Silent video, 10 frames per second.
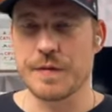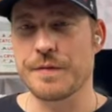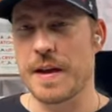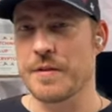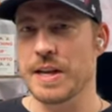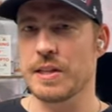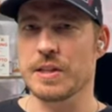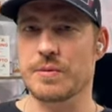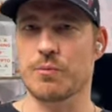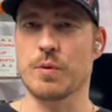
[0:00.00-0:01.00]
if everything
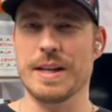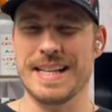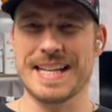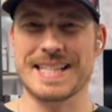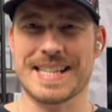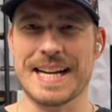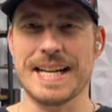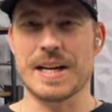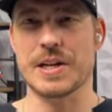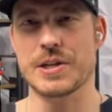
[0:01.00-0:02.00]
looks really
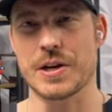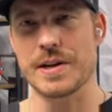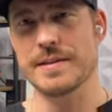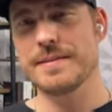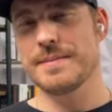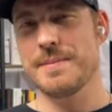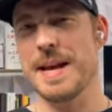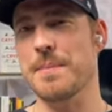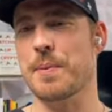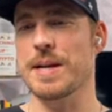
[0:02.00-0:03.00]
exciting on a chart,
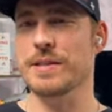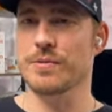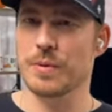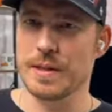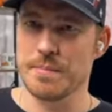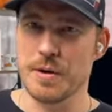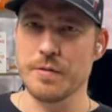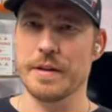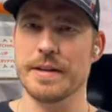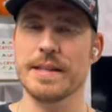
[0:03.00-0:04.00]
man, price is really
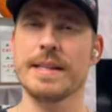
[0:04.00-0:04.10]
moving.